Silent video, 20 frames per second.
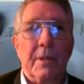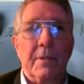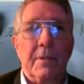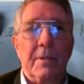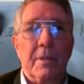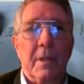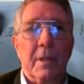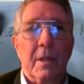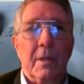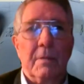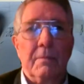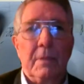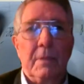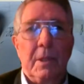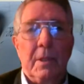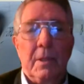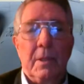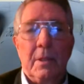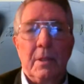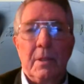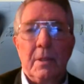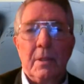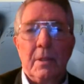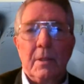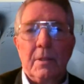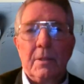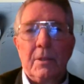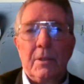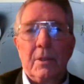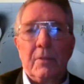that uh,
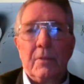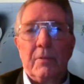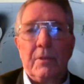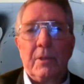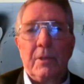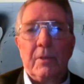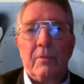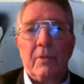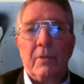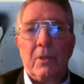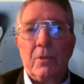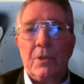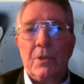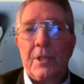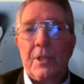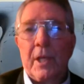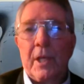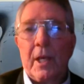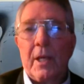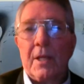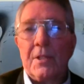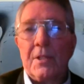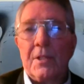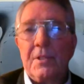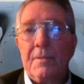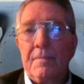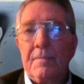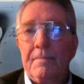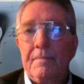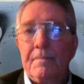your your vote is
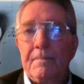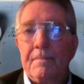cast.